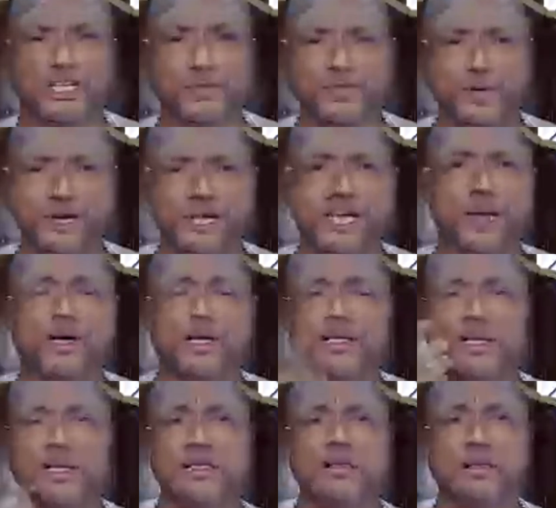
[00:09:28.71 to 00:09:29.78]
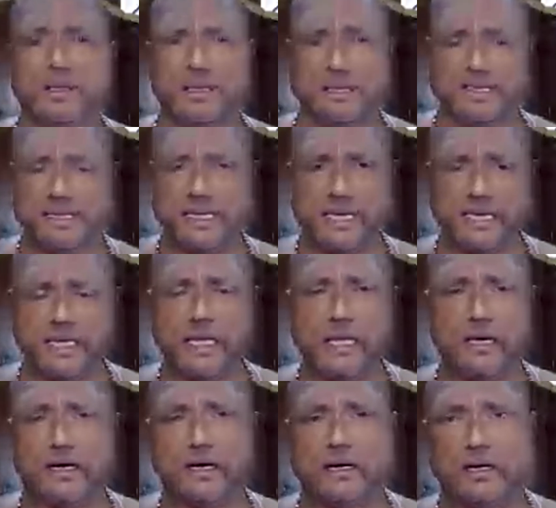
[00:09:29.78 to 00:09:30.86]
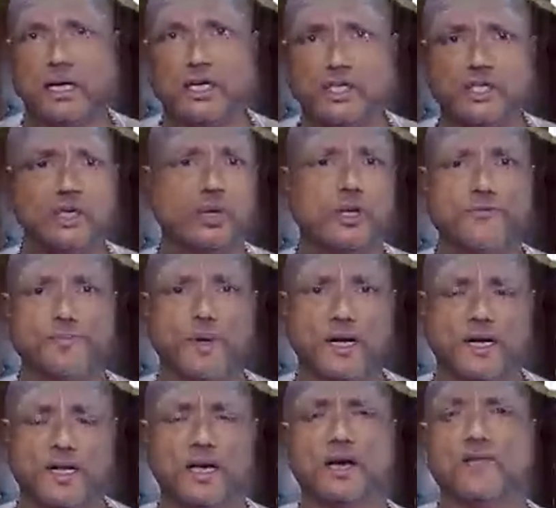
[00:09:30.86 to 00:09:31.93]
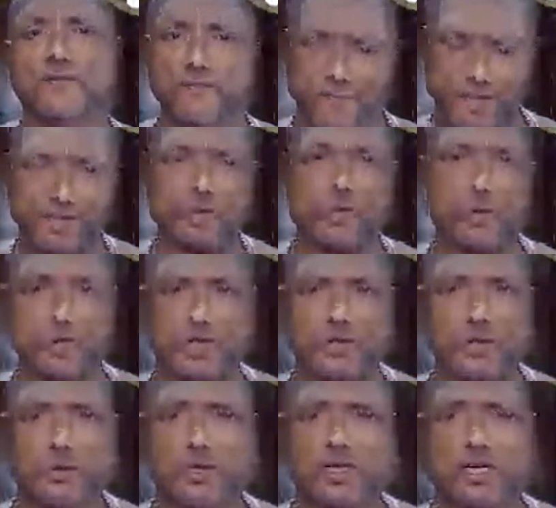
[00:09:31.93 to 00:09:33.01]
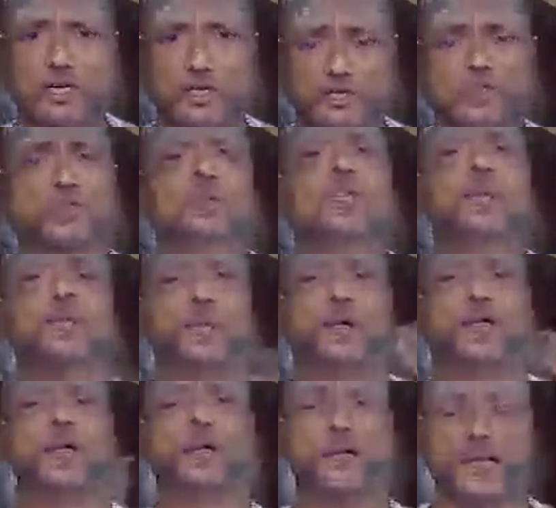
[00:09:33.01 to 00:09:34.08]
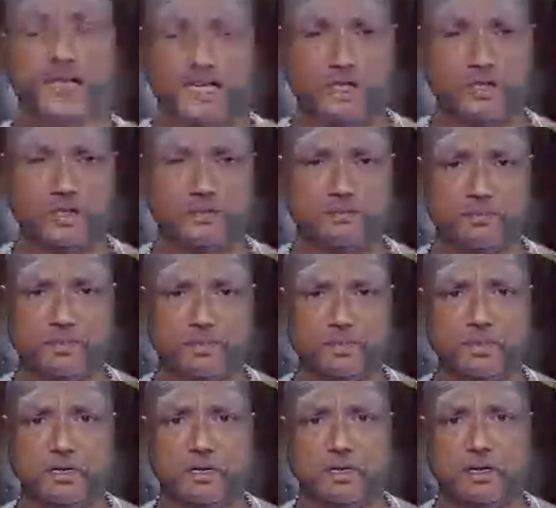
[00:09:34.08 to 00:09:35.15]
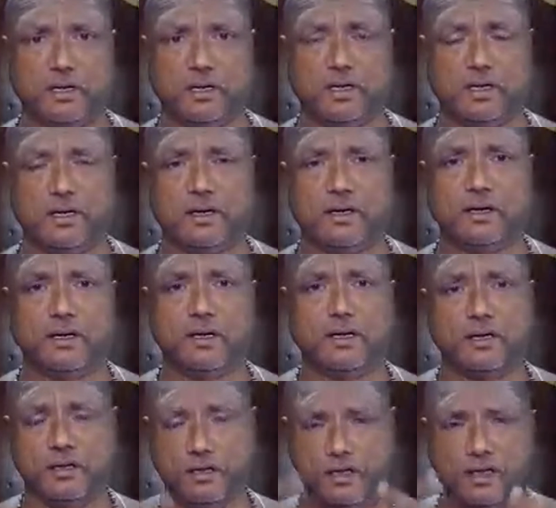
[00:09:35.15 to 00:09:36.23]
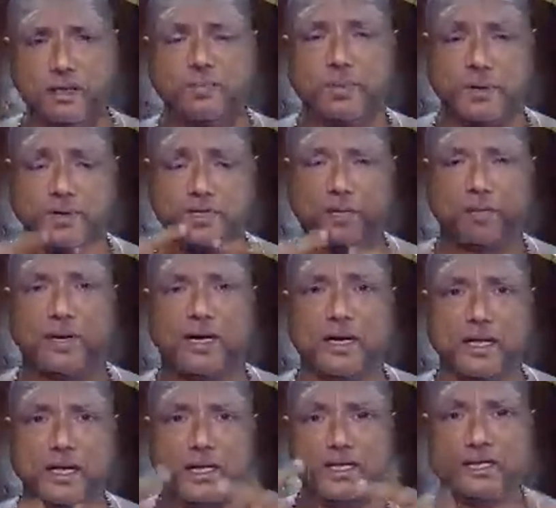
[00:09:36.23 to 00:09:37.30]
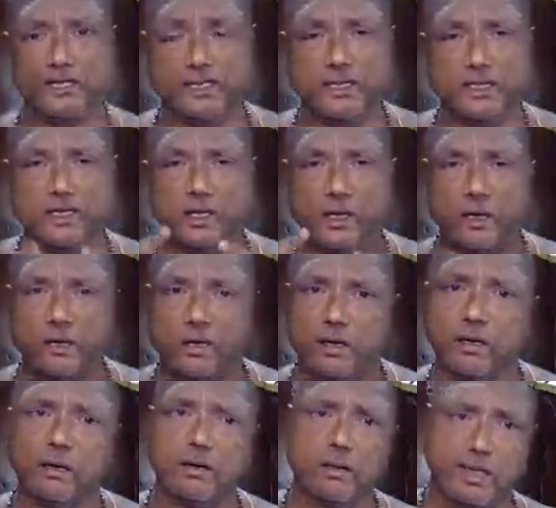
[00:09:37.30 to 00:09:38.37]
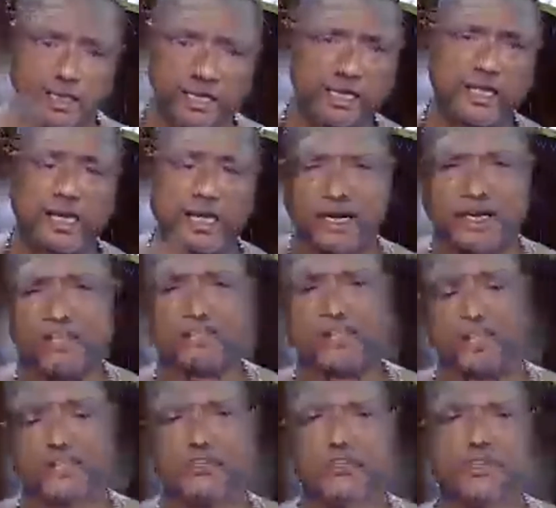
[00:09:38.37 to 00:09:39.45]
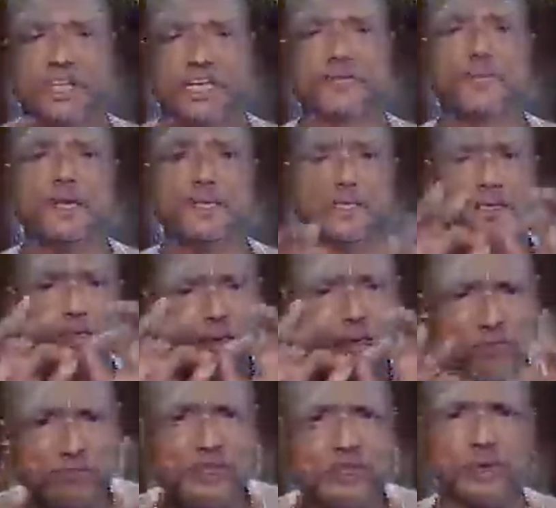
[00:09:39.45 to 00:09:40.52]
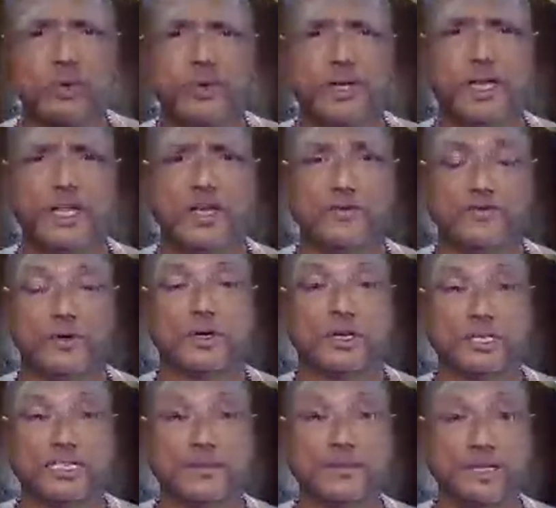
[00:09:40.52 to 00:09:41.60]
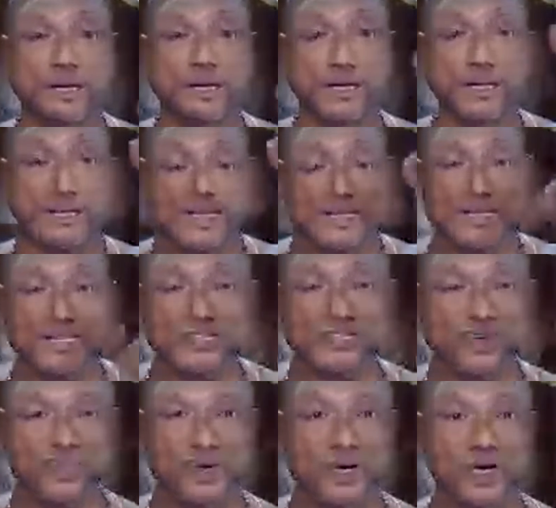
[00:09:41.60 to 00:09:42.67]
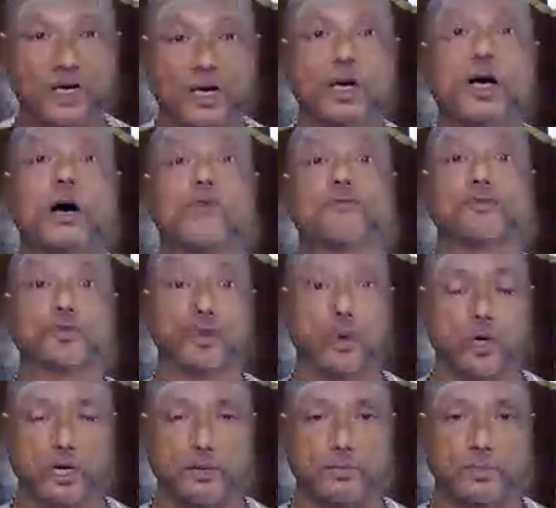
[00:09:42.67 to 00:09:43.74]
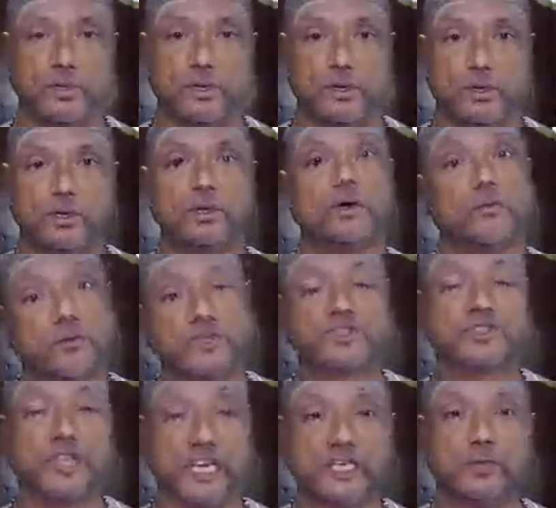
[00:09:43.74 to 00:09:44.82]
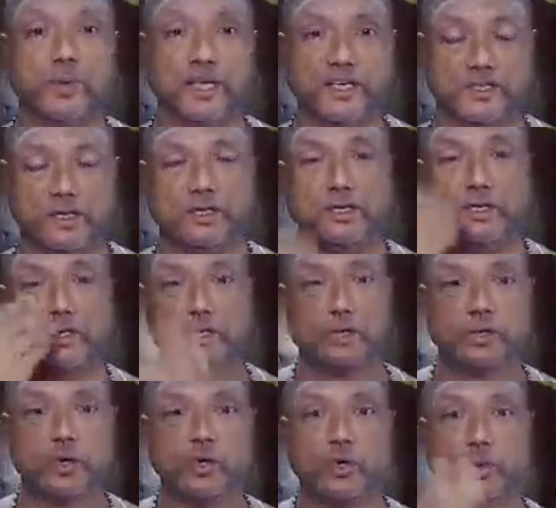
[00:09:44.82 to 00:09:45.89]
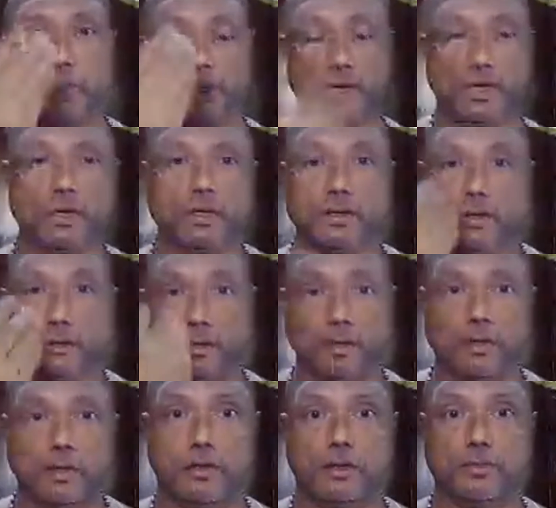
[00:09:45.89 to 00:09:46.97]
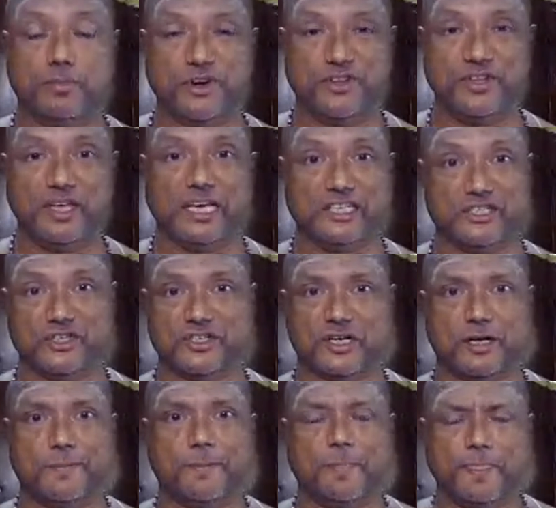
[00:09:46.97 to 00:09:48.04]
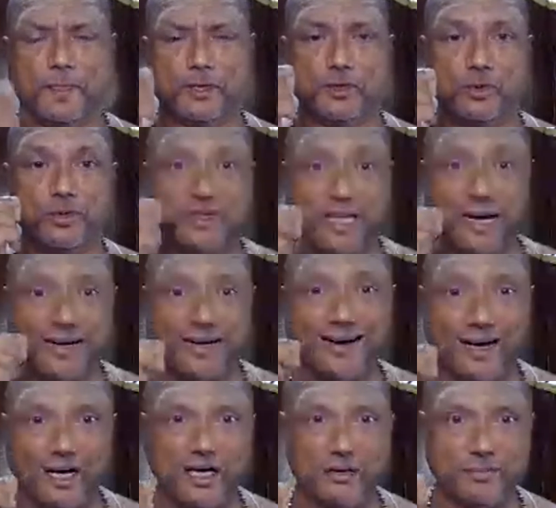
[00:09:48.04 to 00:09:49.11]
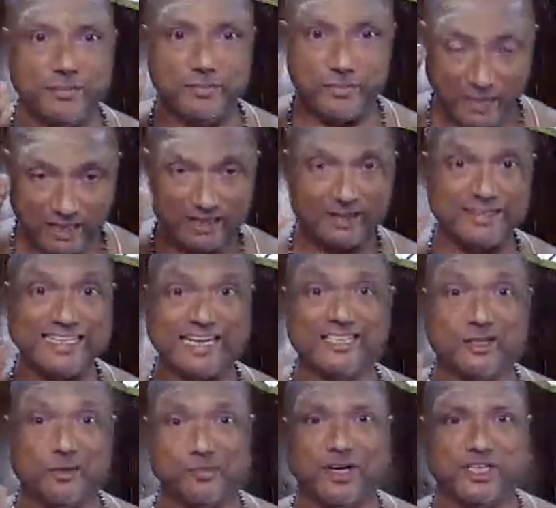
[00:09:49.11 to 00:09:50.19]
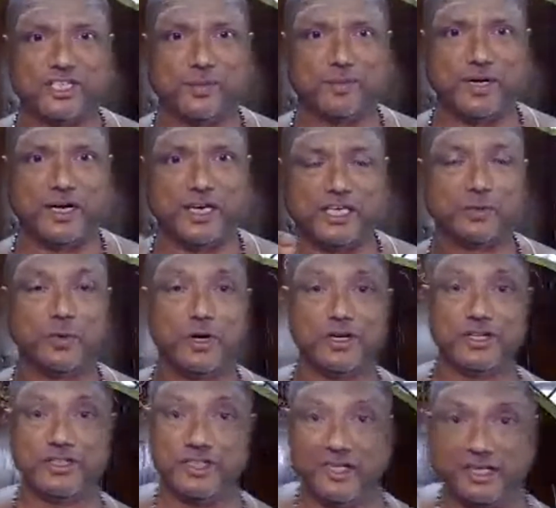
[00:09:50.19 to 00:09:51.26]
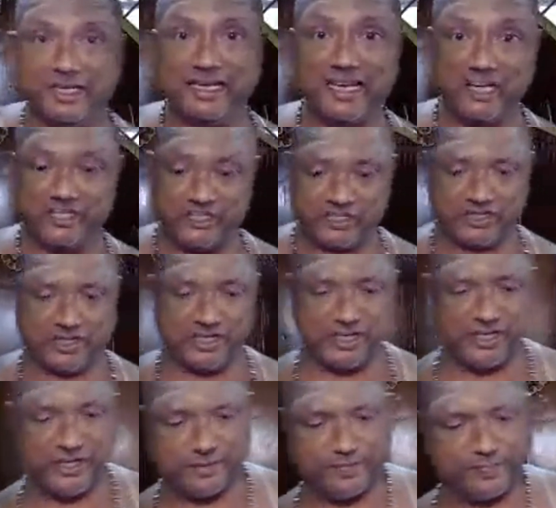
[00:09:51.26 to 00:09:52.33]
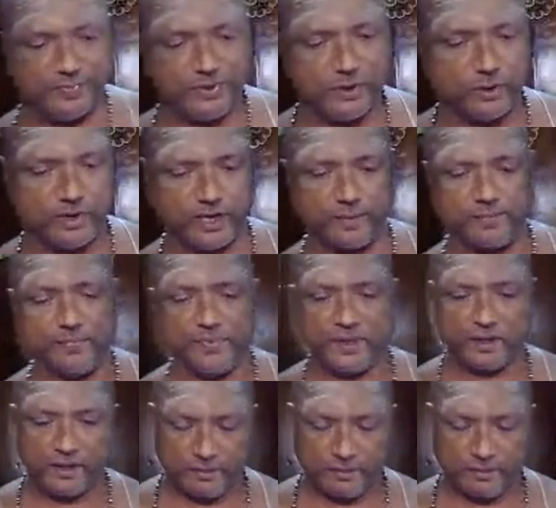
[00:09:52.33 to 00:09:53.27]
The control of prana. Without your control, the prana takes, the prana is the inhalation and exhalation takes place without any effort. Similarly, there is a japa of soham which takes place through your breathing, etc. So that aham, that ajapa japa is what is considered here. Okay.